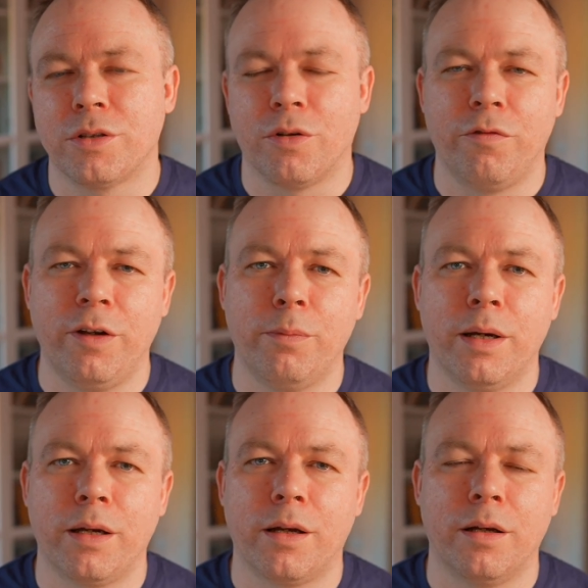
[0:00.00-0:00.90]

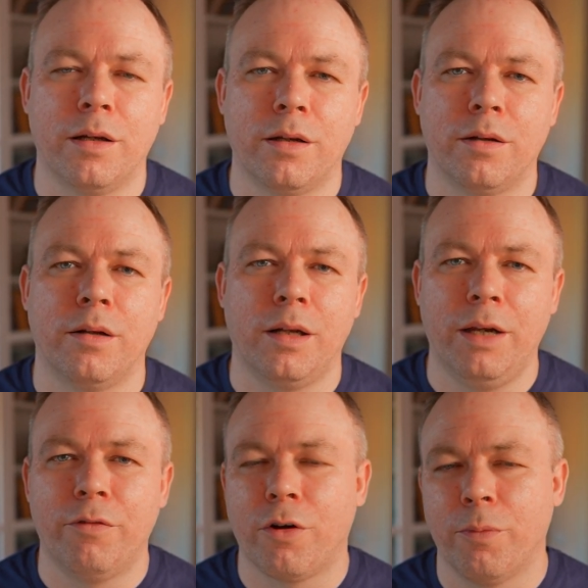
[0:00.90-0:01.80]
feedback, uh,
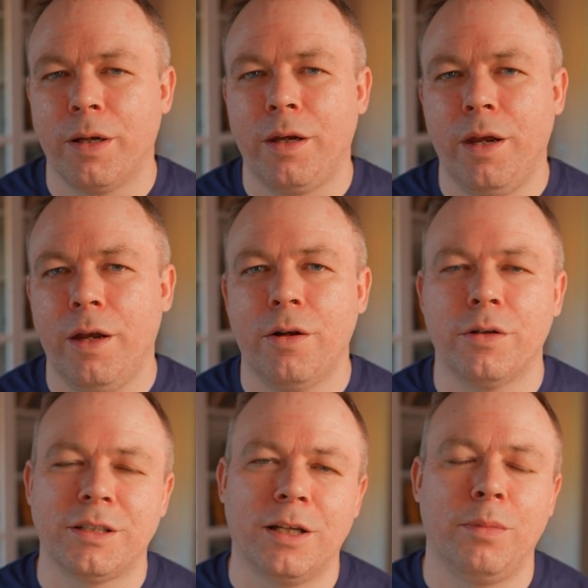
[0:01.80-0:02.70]
leave a comment here,
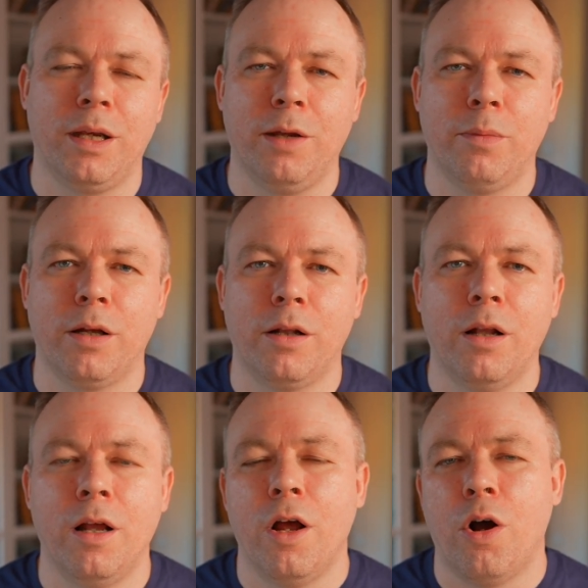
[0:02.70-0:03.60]
send me email,
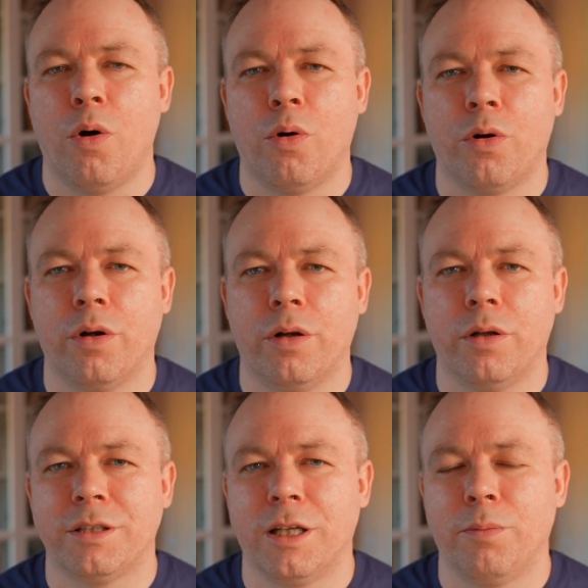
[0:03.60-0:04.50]
or uh,
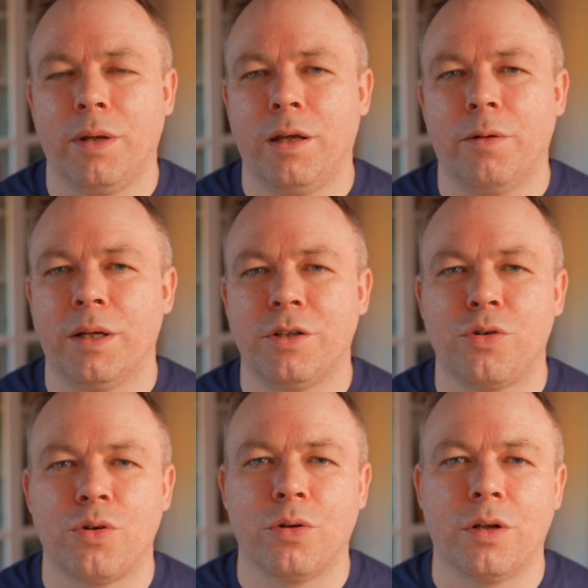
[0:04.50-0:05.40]
send me a
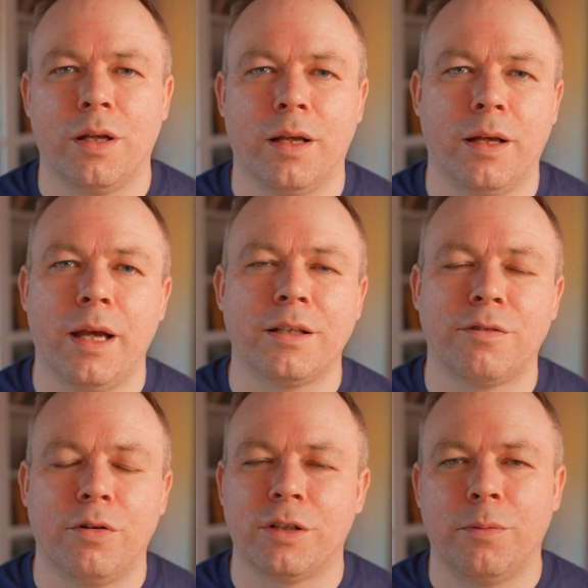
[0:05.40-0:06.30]
message on X,
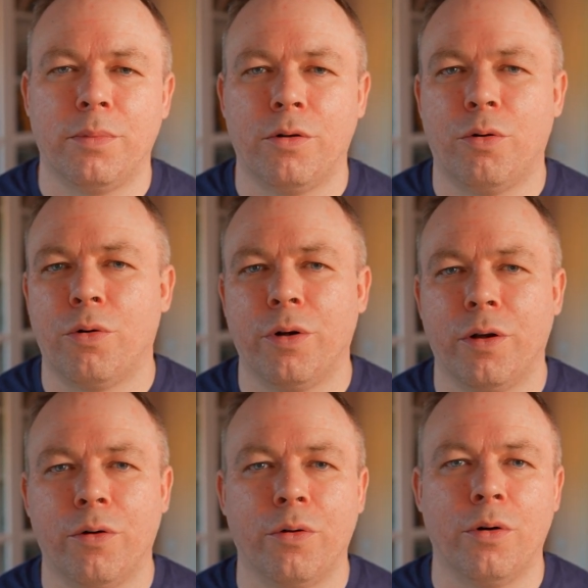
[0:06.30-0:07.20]
for example, or,
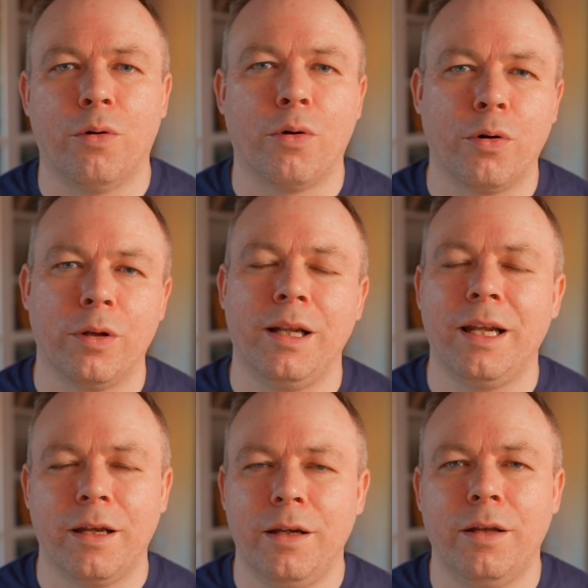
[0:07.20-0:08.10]
or, or on
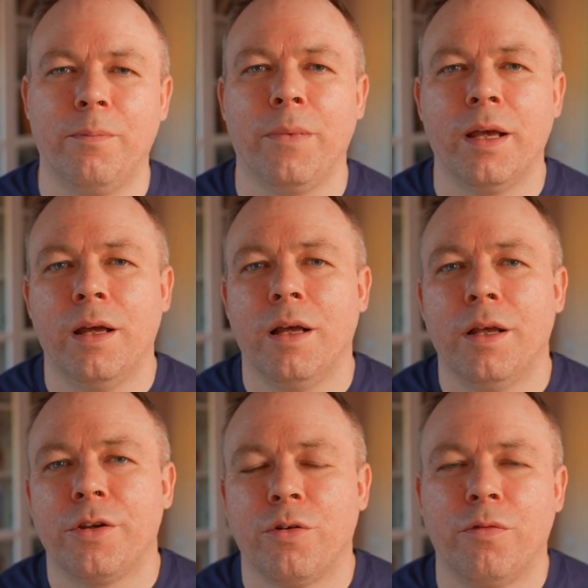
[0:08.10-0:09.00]
LinkedIn.
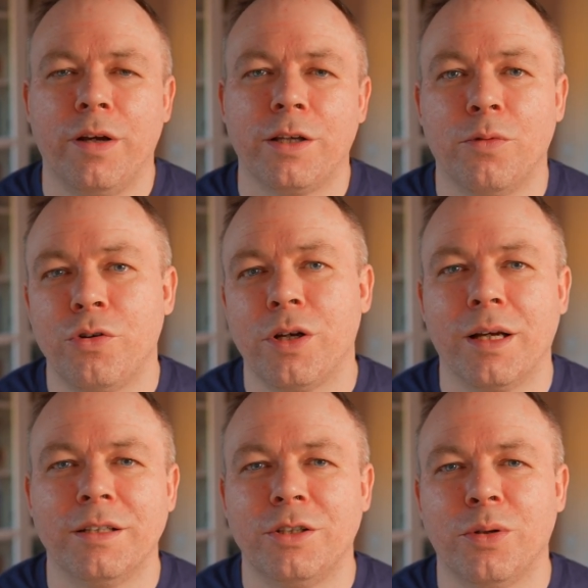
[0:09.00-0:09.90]
So thanks for watching,
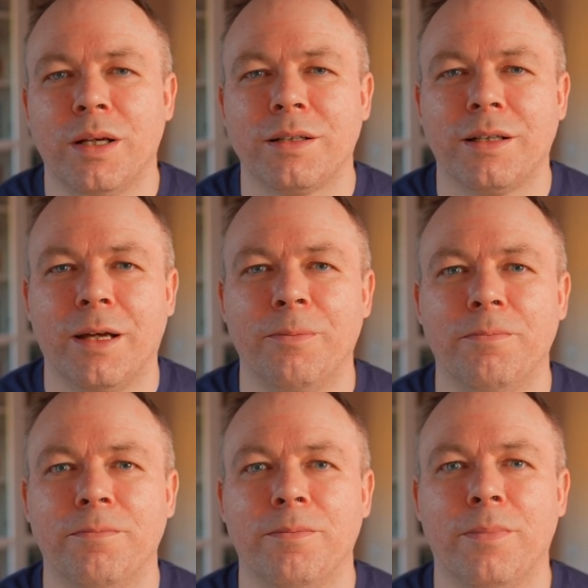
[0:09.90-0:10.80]
and see you next time.
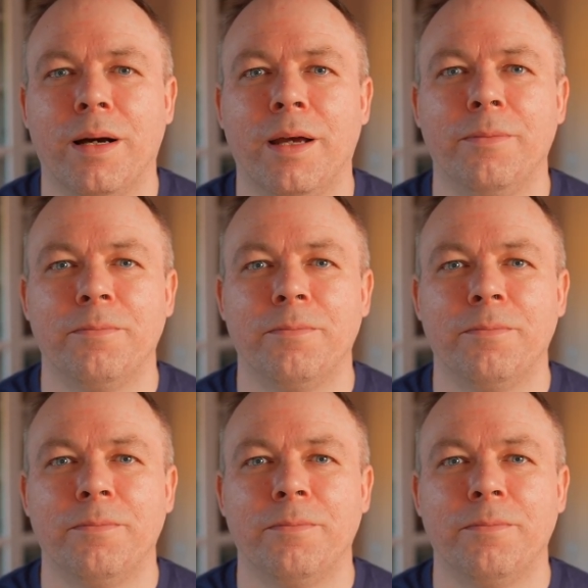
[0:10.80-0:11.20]
Bye.